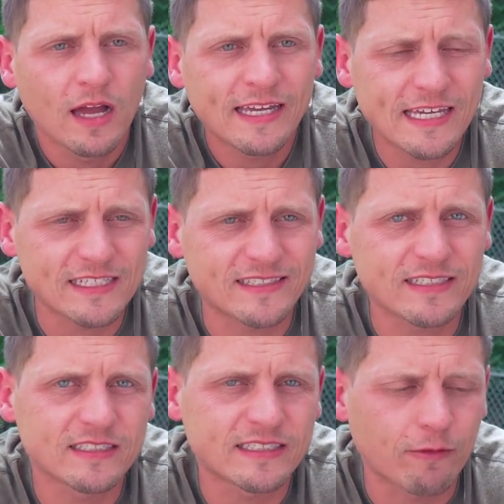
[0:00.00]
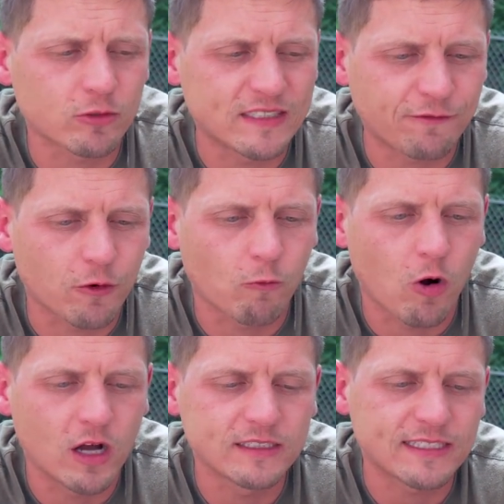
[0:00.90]
He had seen several different
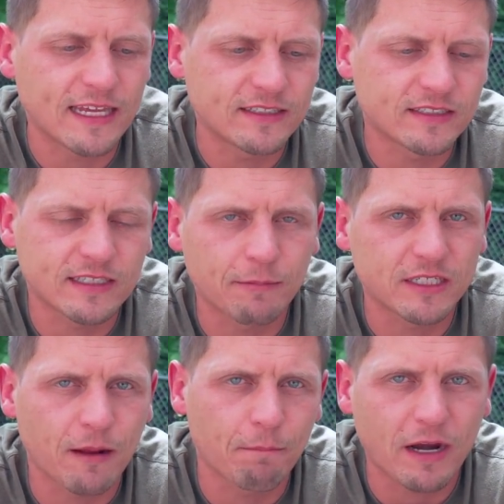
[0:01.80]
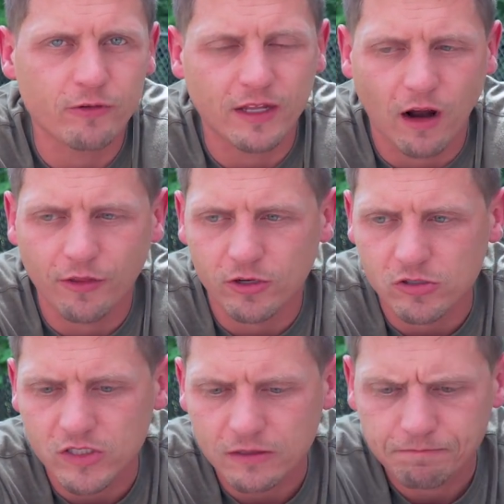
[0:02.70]
ones, and some had done better than
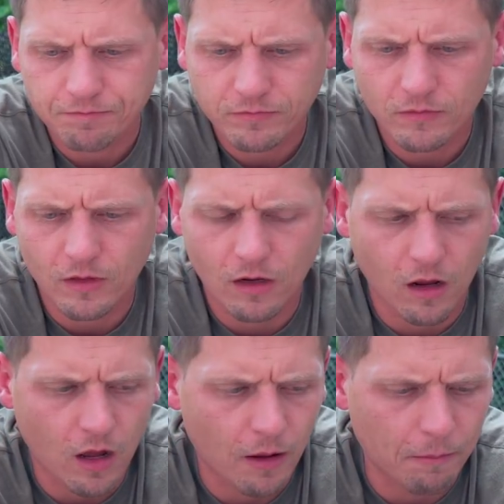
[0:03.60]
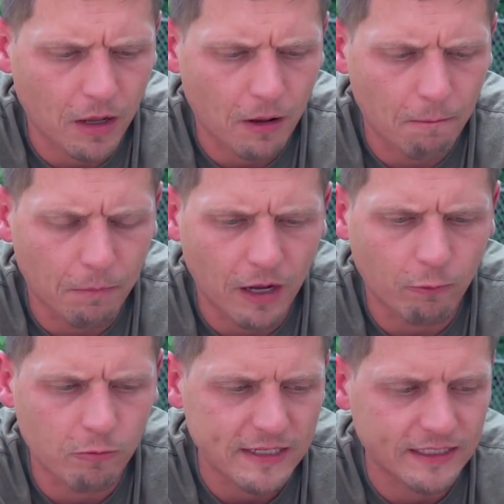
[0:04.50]
others.
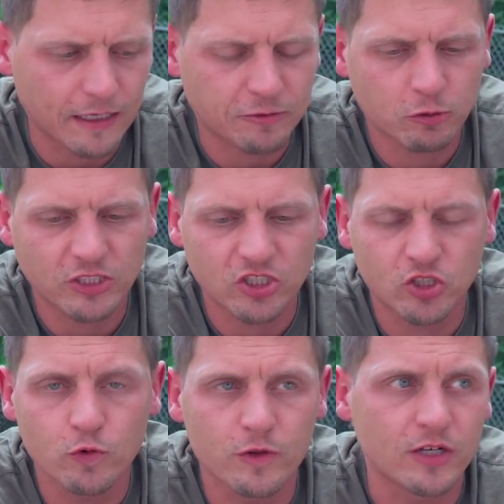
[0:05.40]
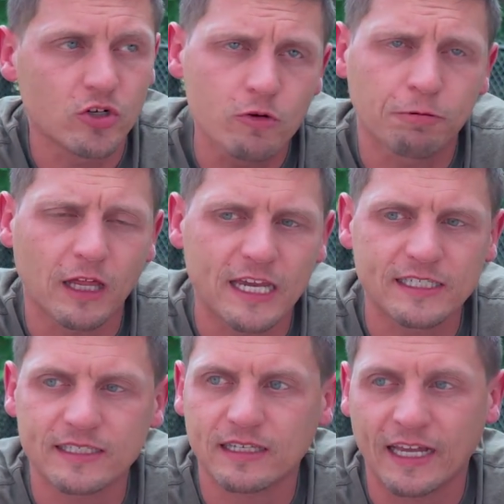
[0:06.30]
But when we ended up switching to the new
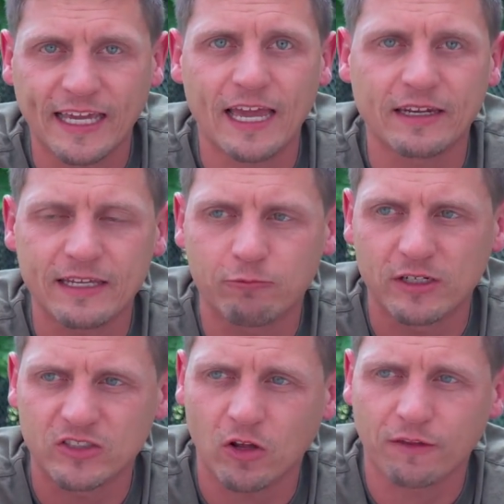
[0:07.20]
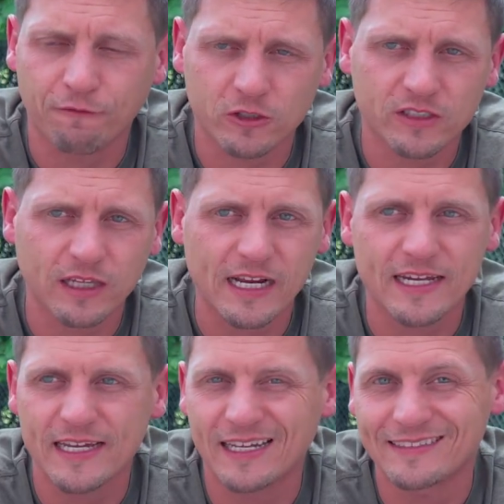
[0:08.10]
place, again, he went and saw the first
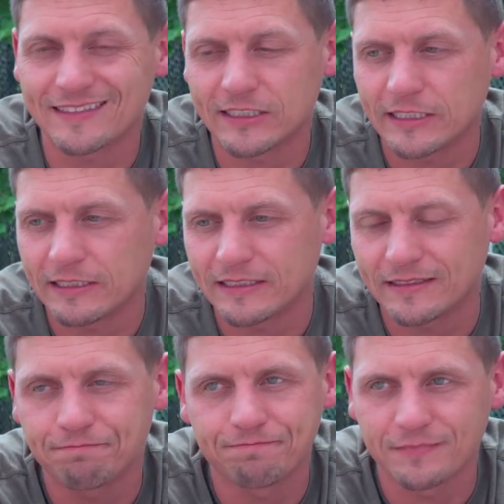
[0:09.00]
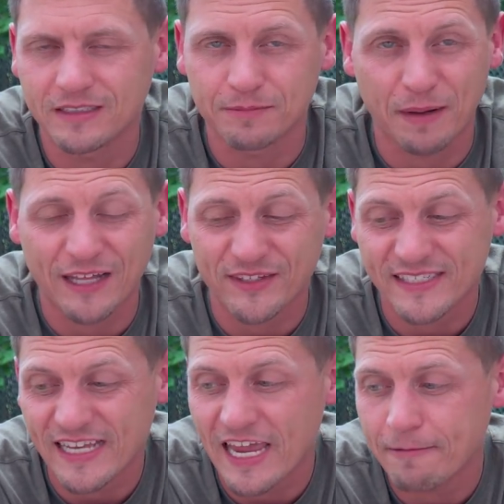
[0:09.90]
lady, and she is about the
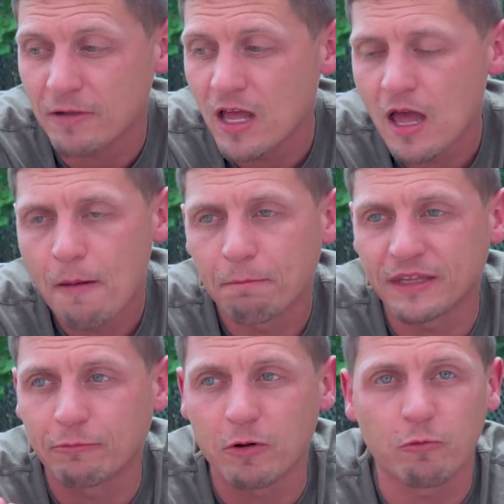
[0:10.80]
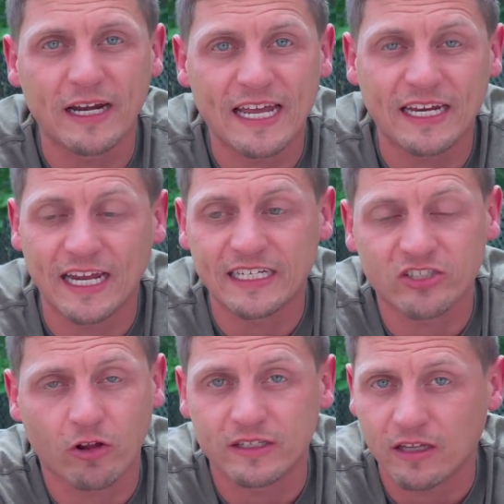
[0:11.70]
same. But then we went in, and he
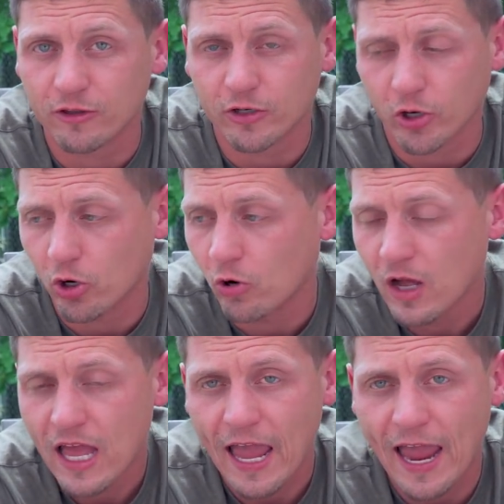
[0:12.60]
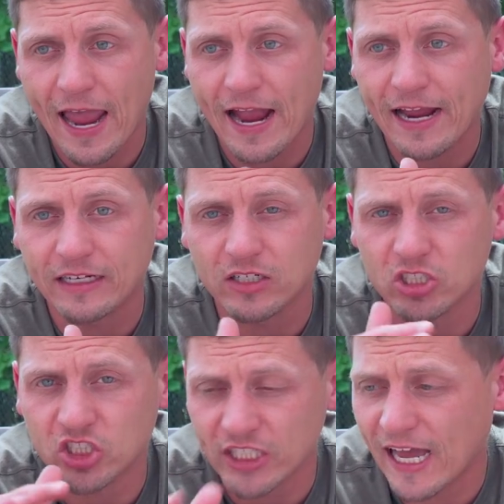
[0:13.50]
saw this other girl, and
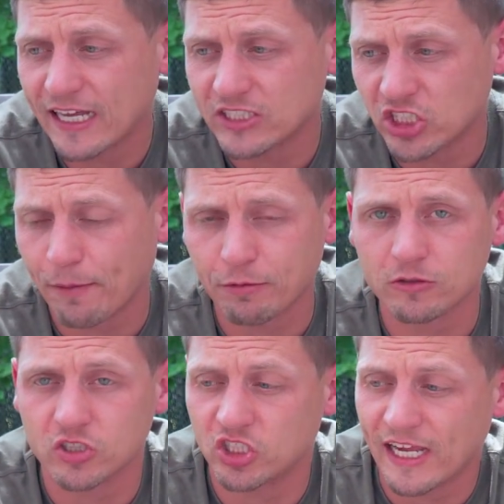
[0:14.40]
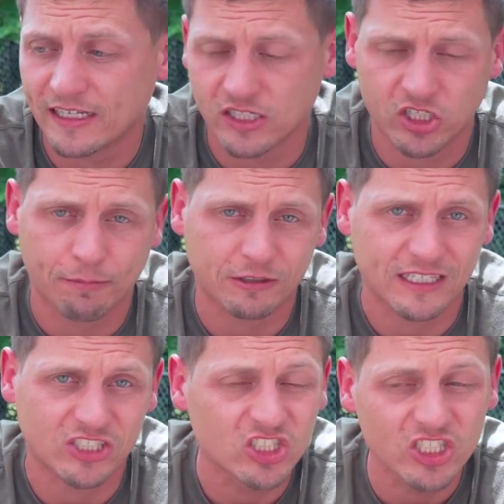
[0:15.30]
she has shepherds. She has a shepherd
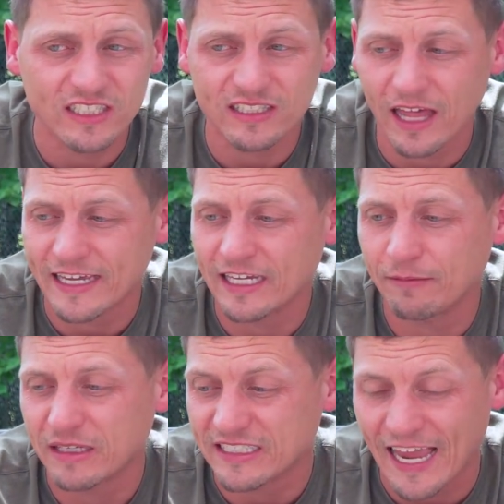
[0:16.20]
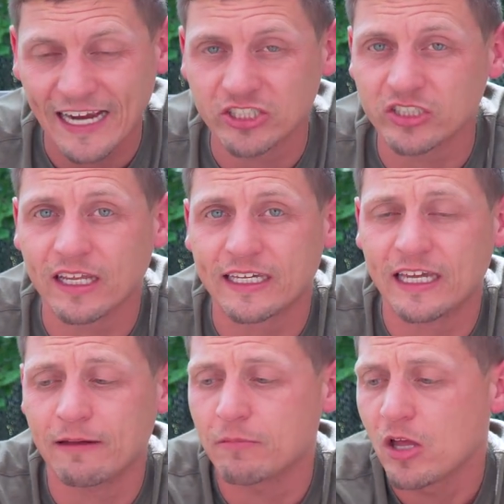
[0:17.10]
that's just like him, that's anxious like
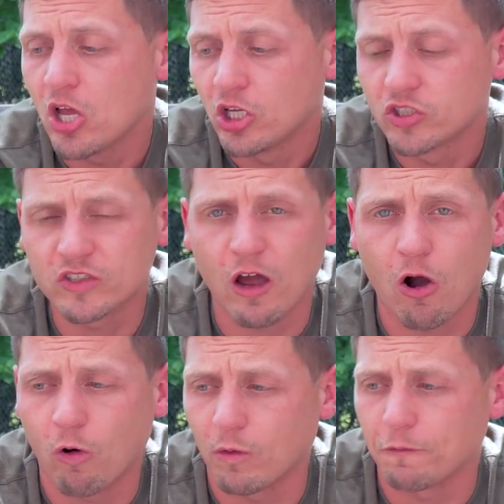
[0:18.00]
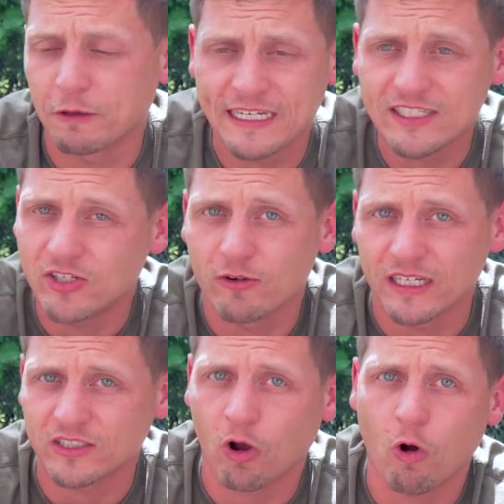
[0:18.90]
him. So when he's
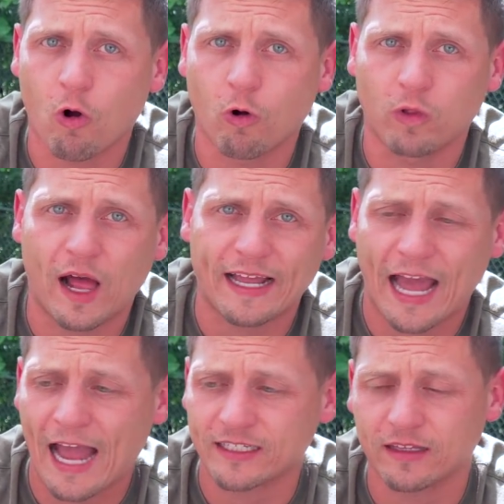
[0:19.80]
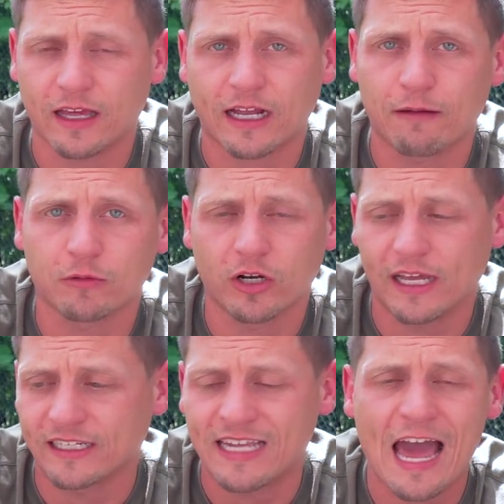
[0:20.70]
doing his whole, like, acting like I'm going
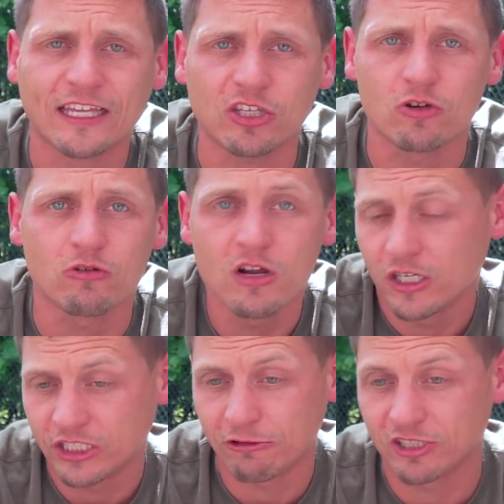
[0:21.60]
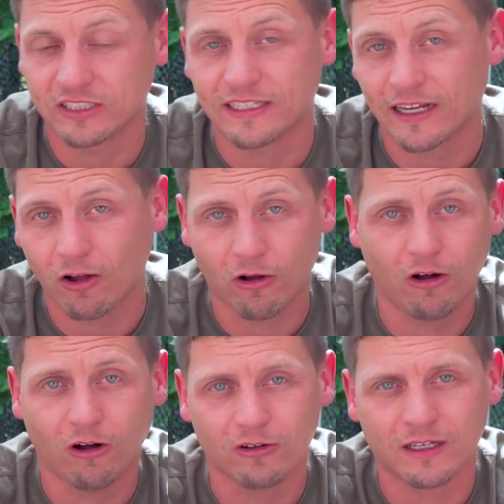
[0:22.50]
to attack you, she was just like,
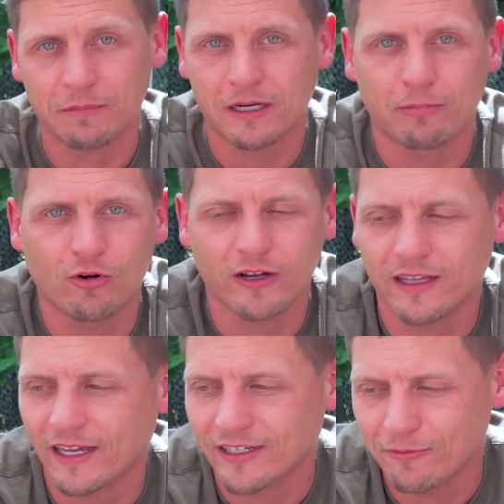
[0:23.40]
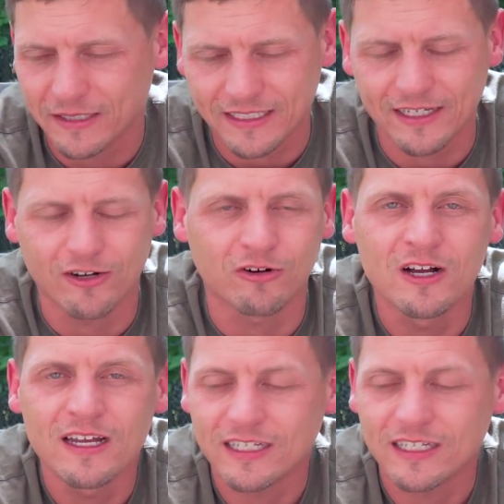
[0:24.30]
oh, come here, boy, like, no big deal.